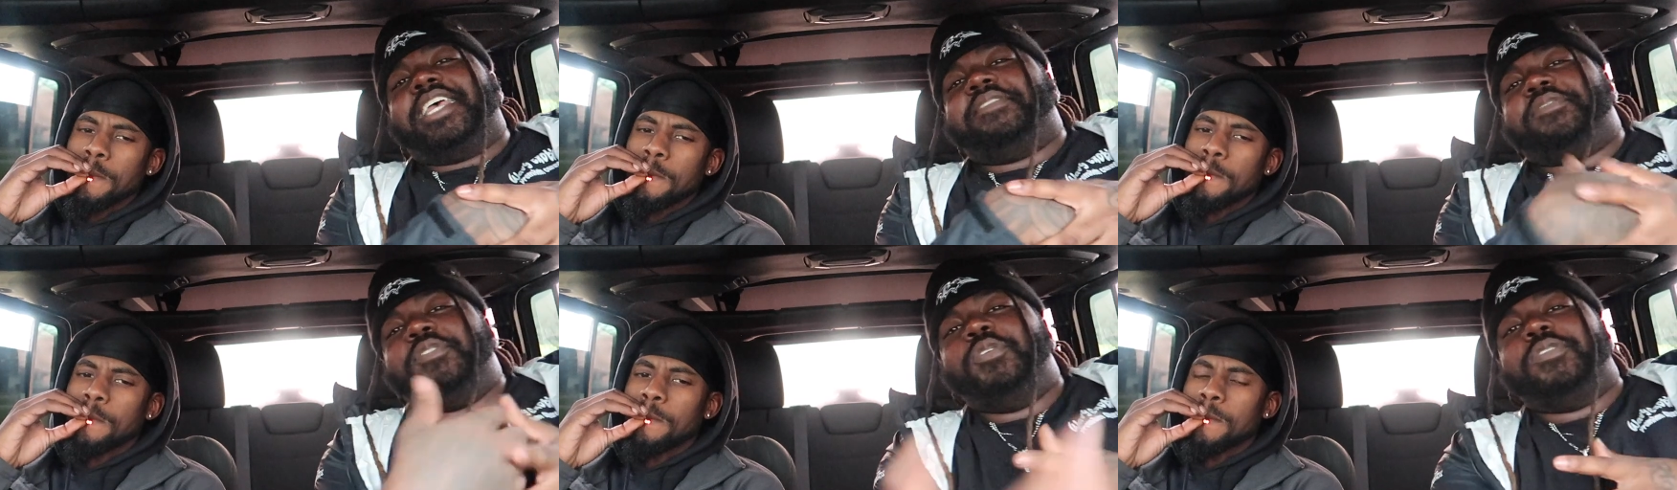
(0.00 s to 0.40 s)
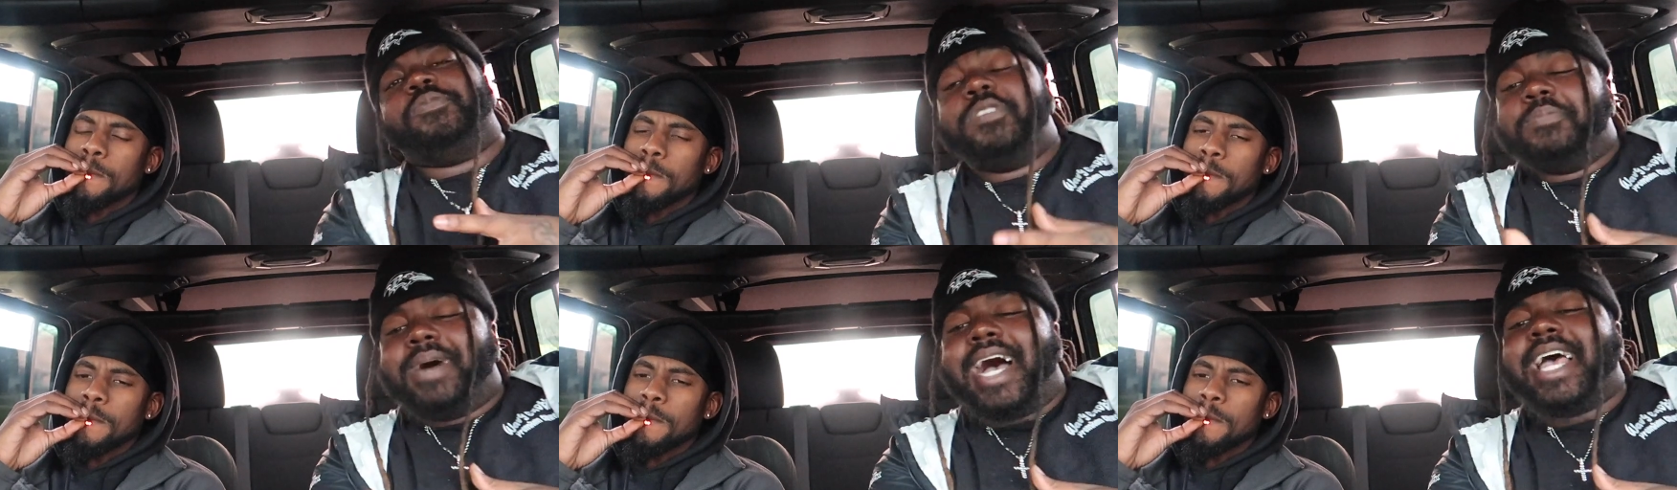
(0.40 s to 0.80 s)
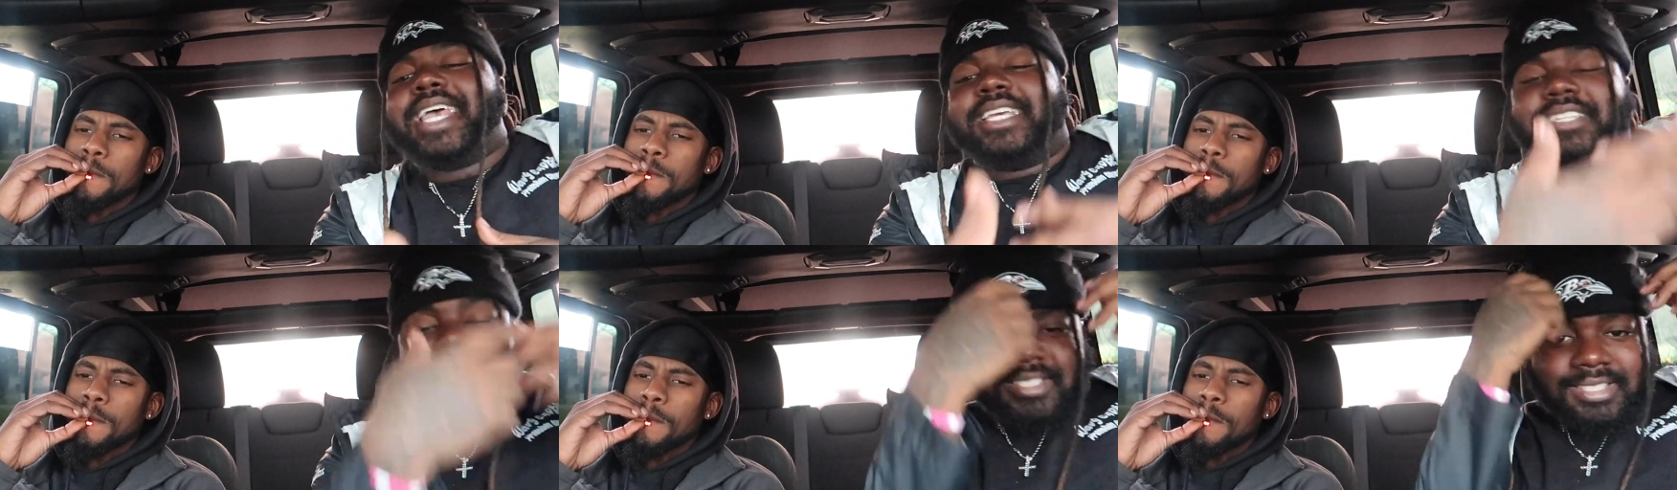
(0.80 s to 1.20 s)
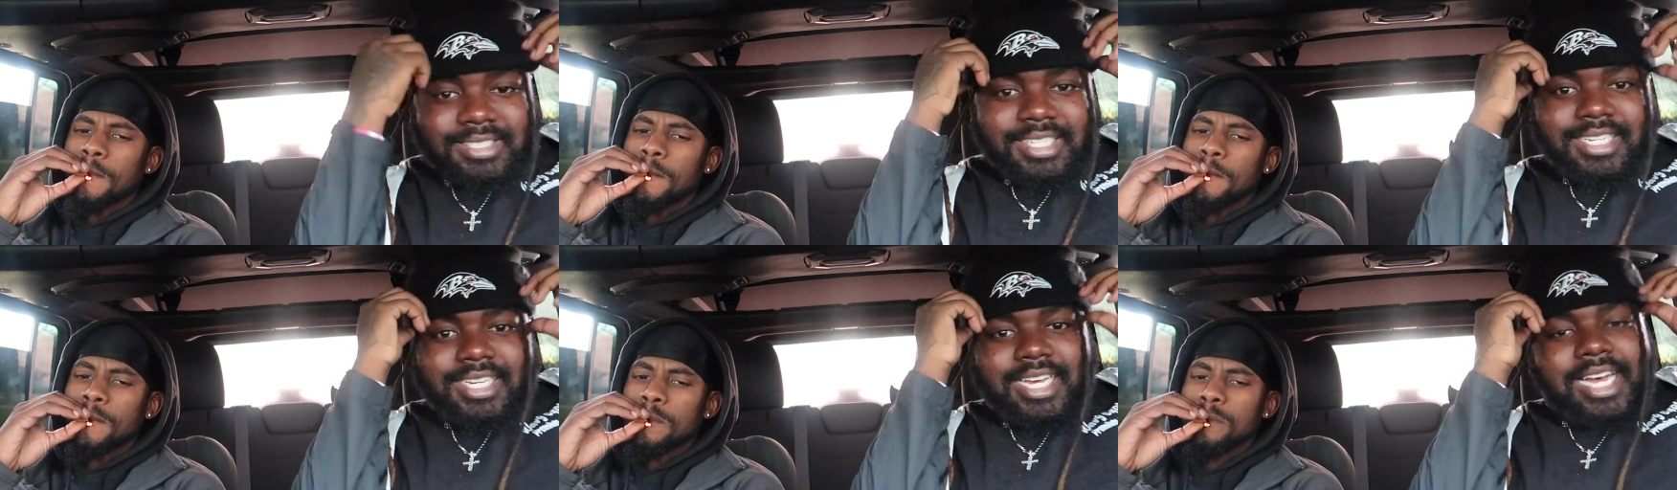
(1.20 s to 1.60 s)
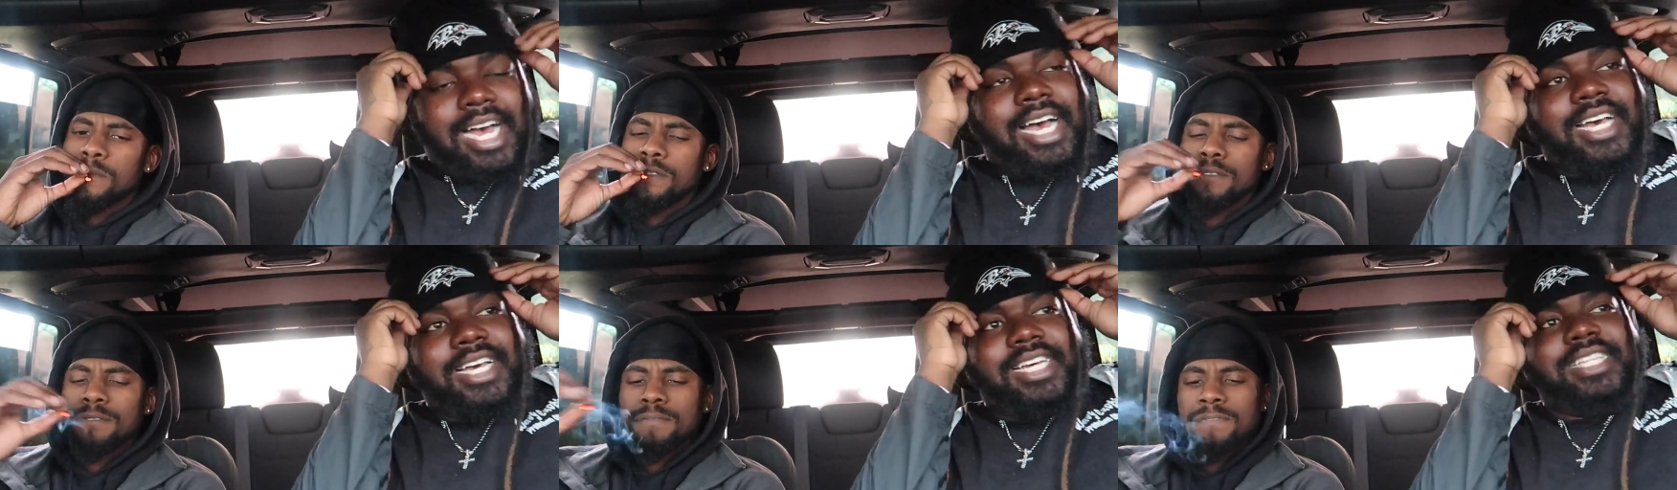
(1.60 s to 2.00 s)
Speaker 1: if you, if we my ace,
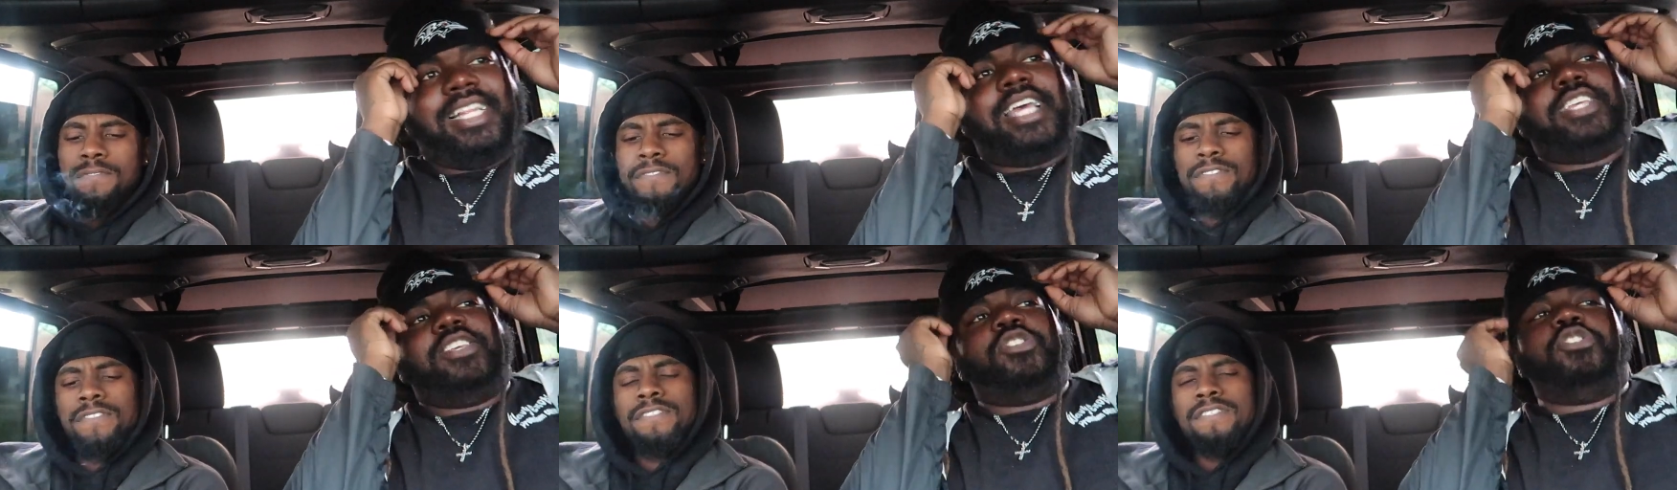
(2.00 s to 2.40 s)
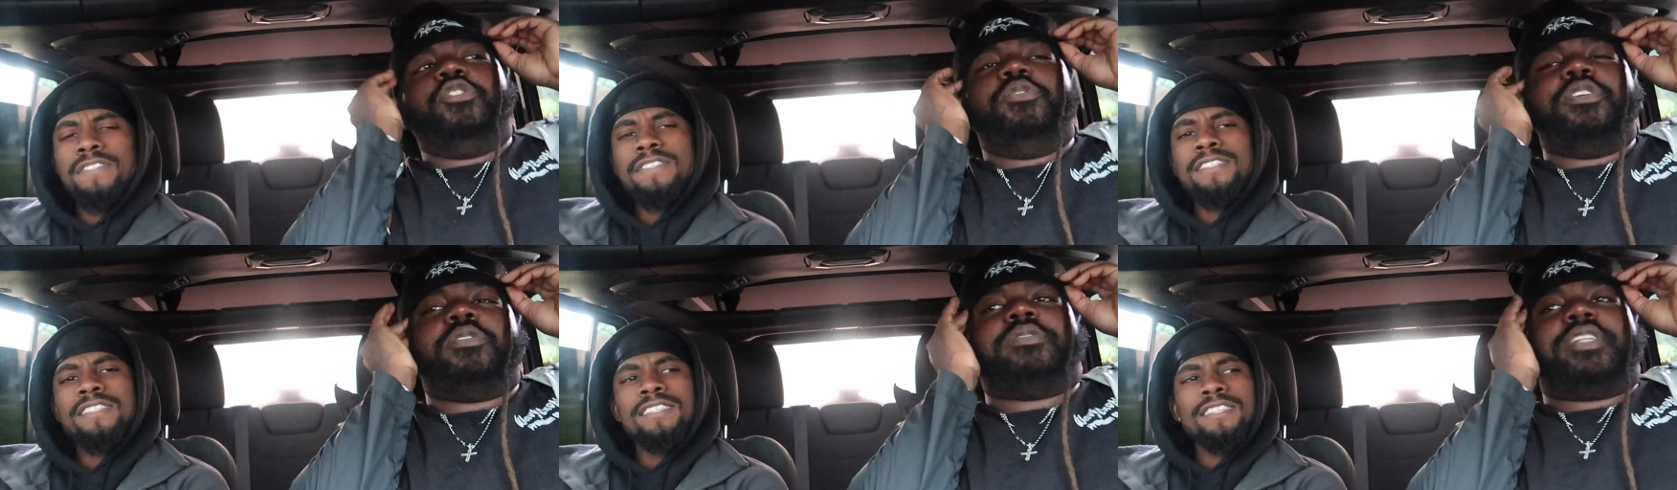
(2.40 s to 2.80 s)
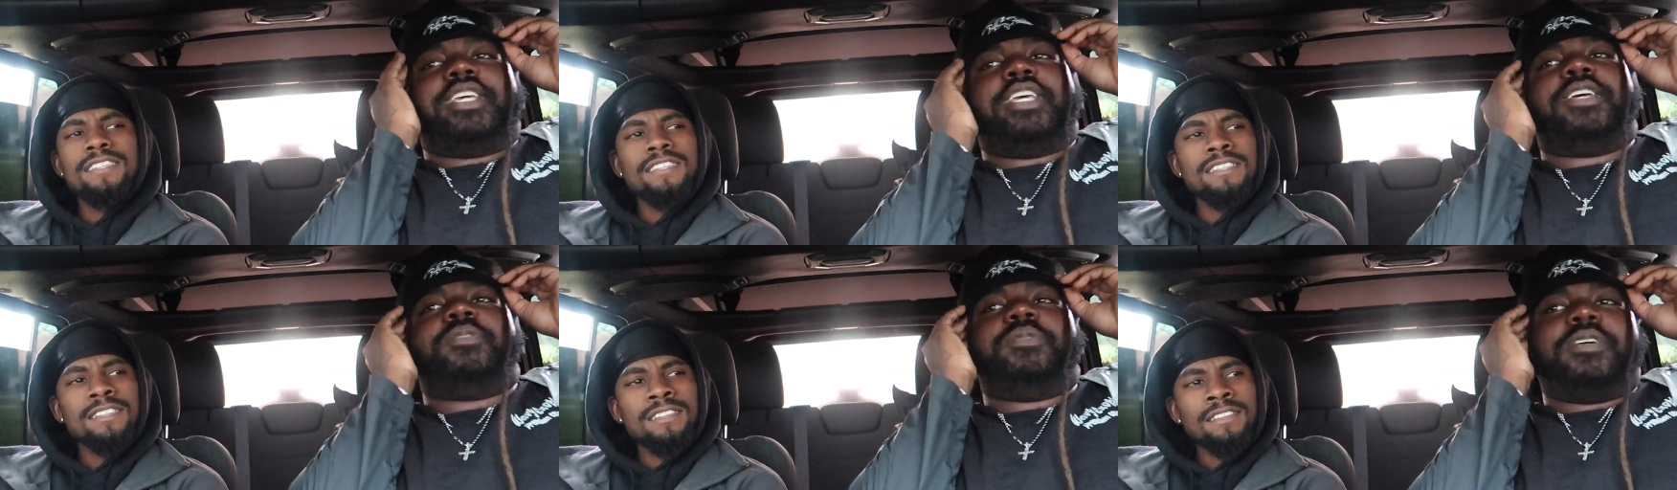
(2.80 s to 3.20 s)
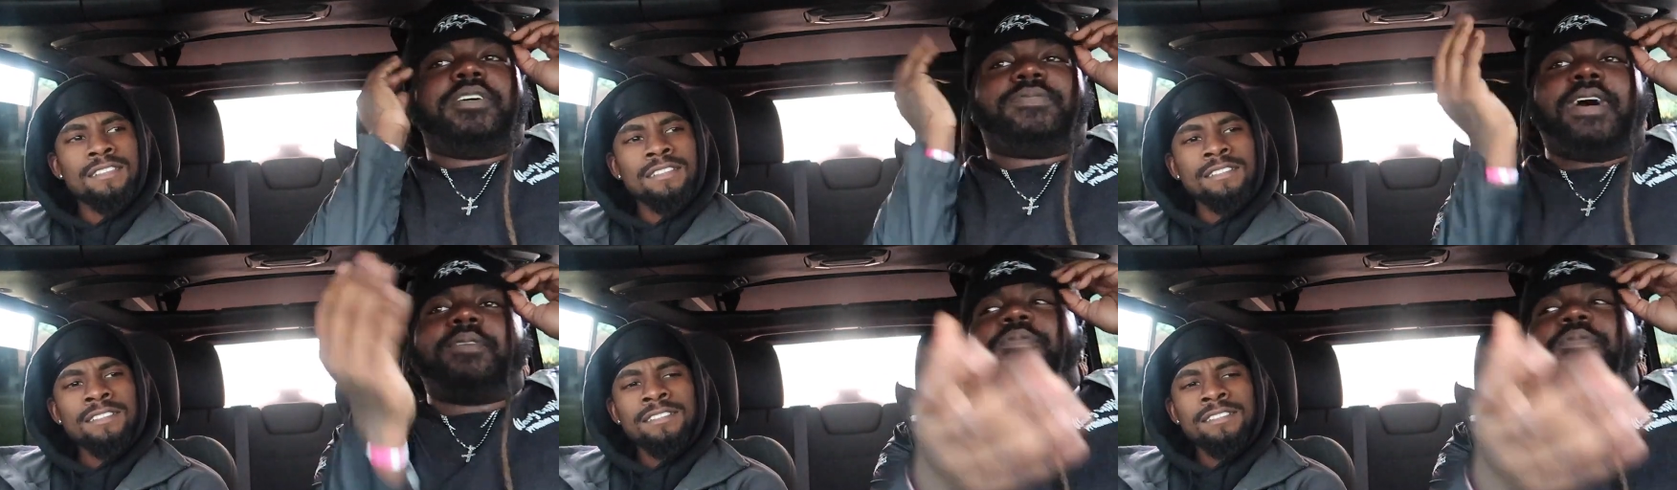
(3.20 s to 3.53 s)
like, you know damn well if I